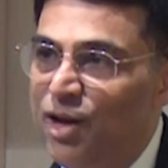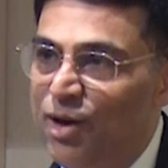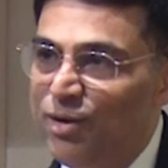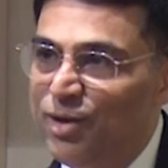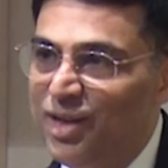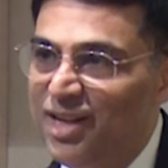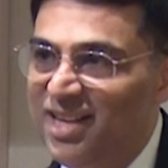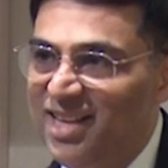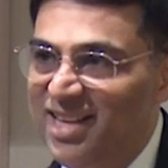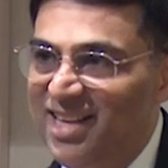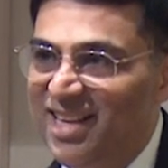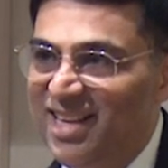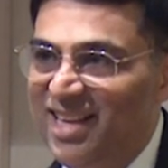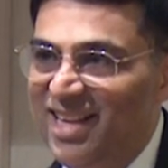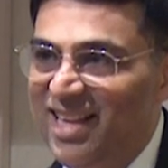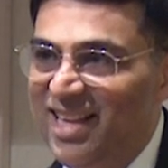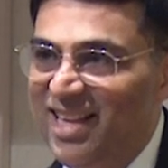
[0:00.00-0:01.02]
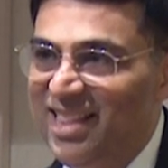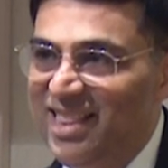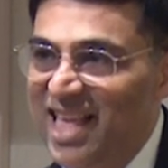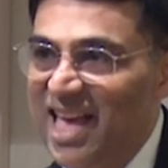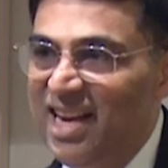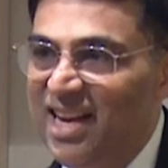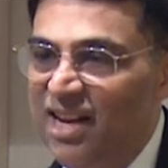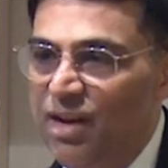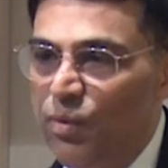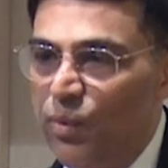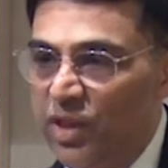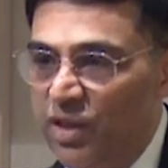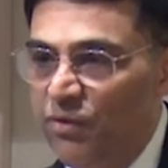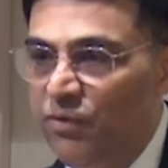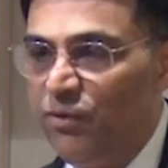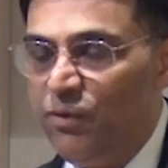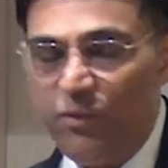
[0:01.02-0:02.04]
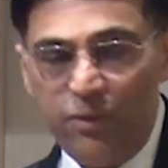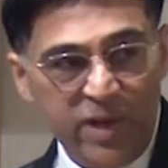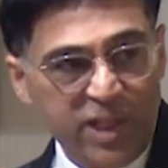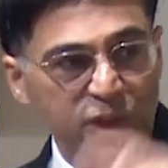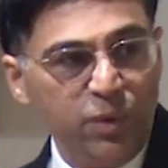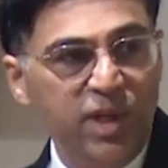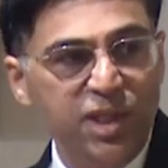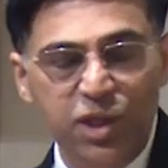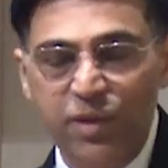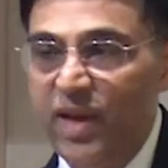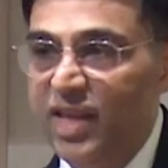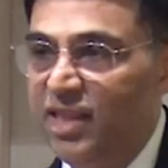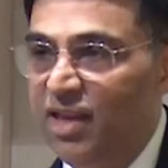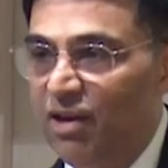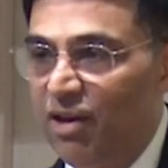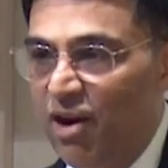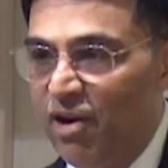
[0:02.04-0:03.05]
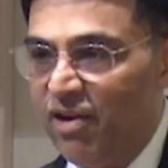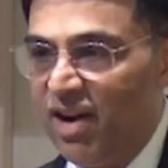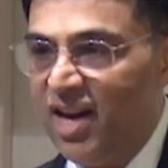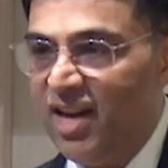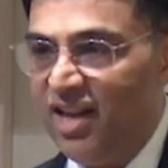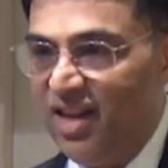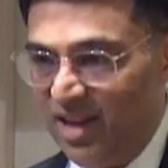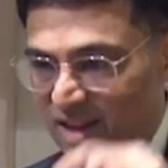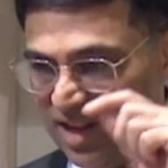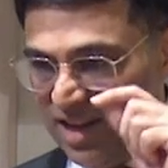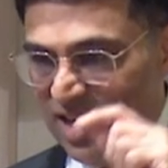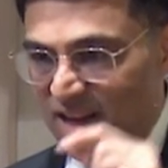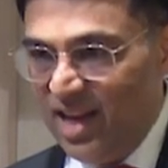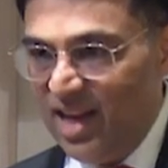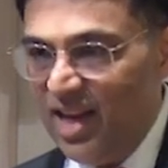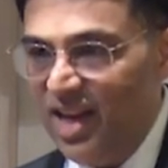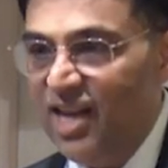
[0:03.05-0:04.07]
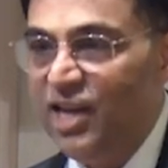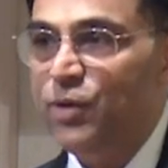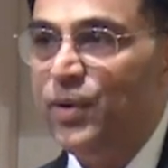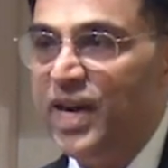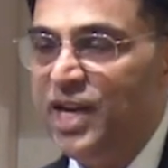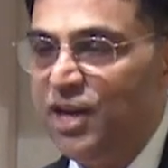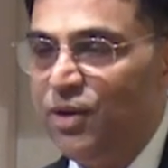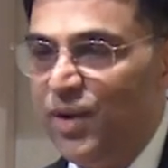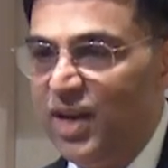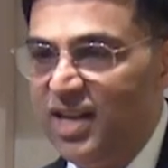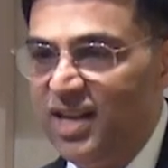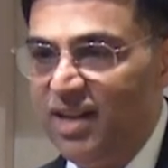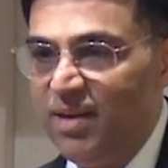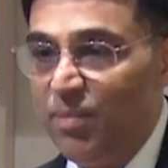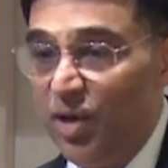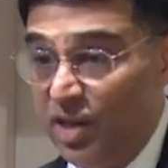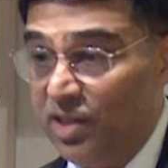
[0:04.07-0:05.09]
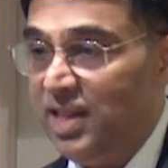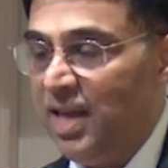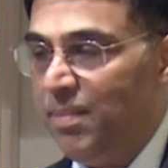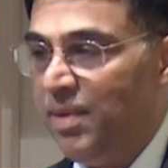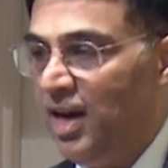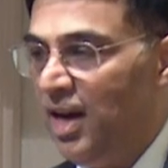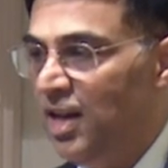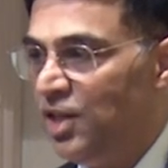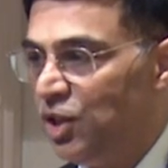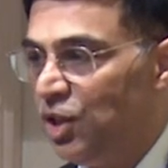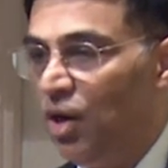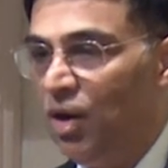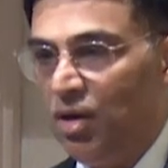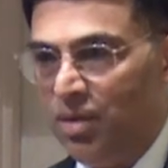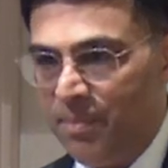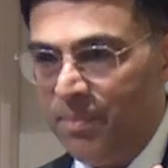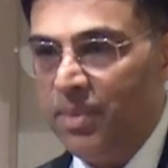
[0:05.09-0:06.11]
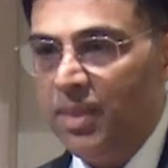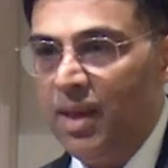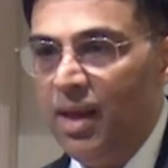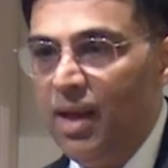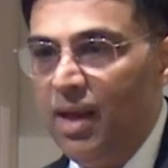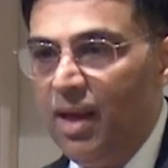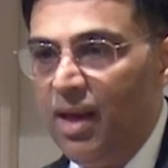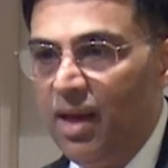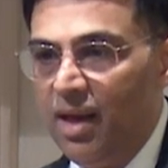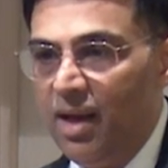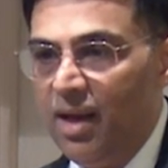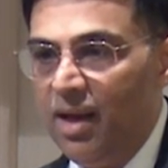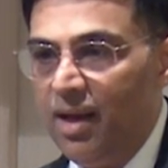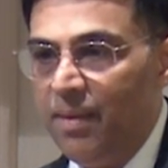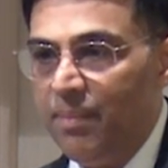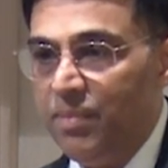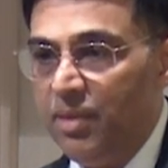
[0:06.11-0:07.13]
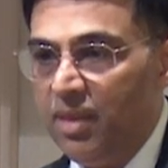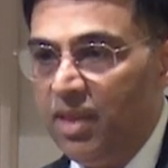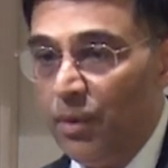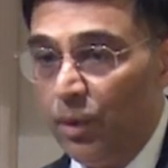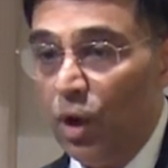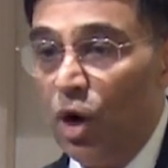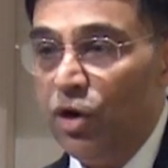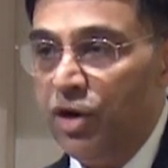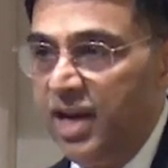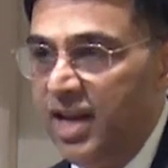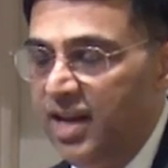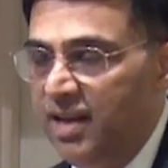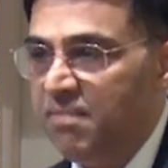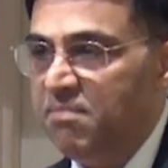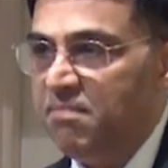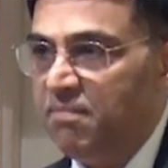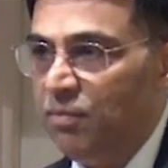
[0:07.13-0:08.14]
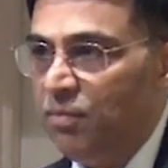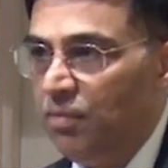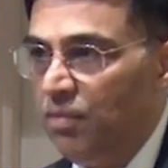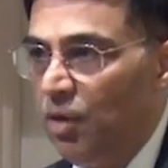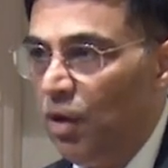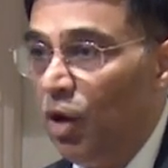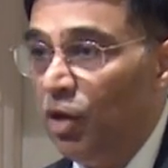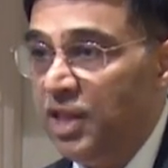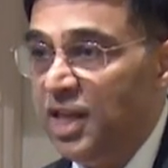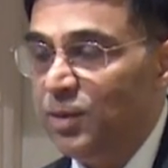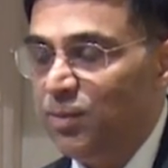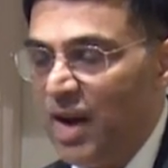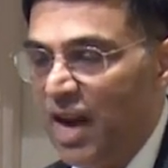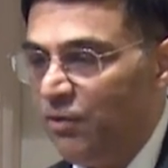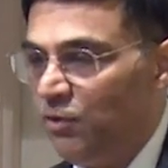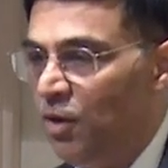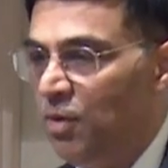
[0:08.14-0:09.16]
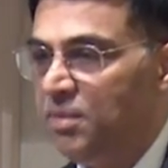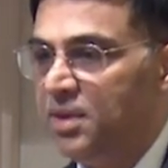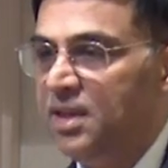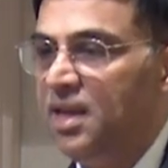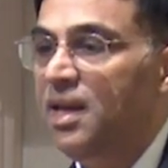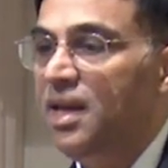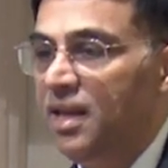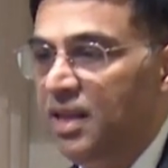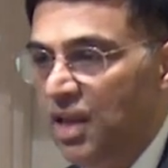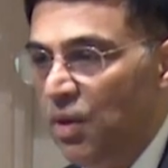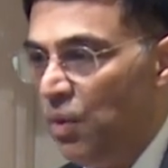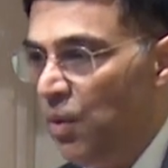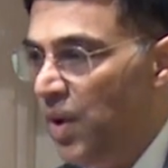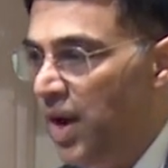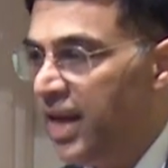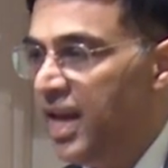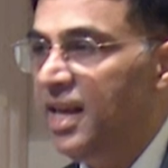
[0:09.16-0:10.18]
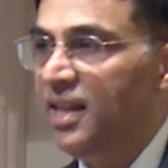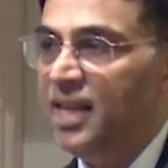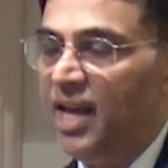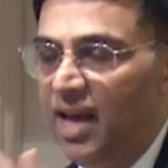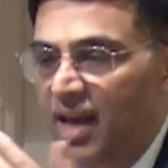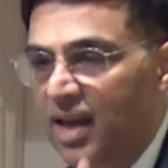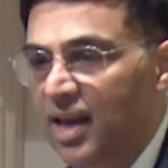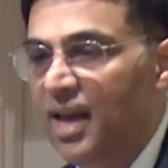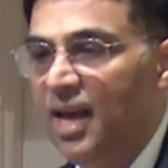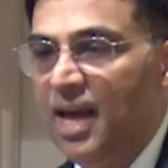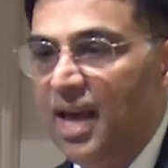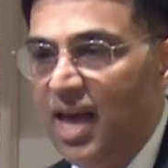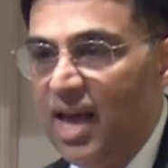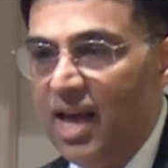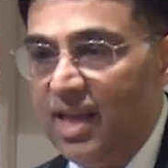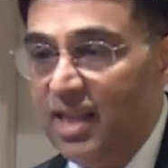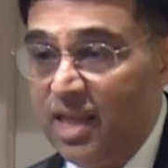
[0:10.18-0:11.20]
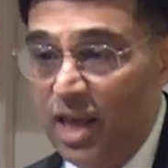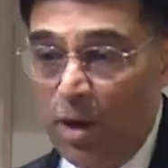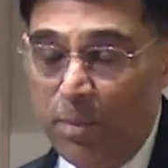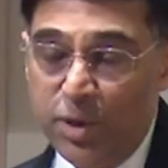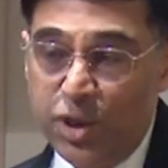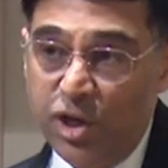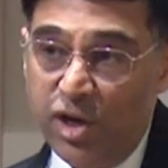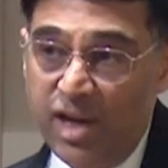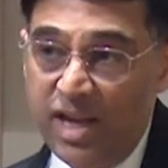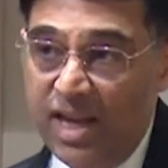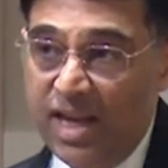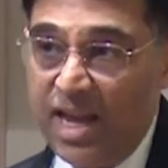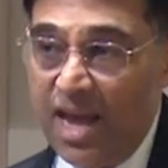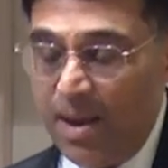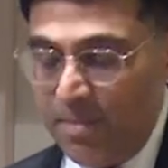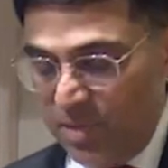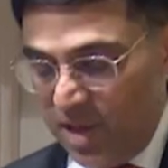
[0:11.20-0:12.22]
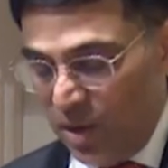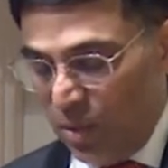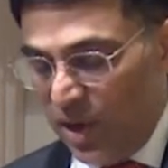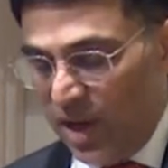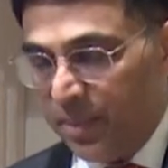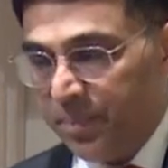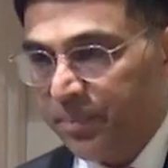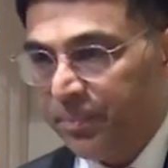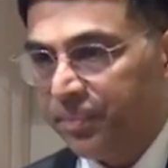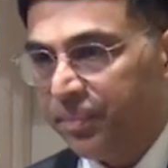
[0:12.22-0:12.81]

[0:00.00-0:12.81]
out then were the first ones to hit the ground running in 2020, because they immediately saw they were already on these platforms. They were working there. The opportunity came their way.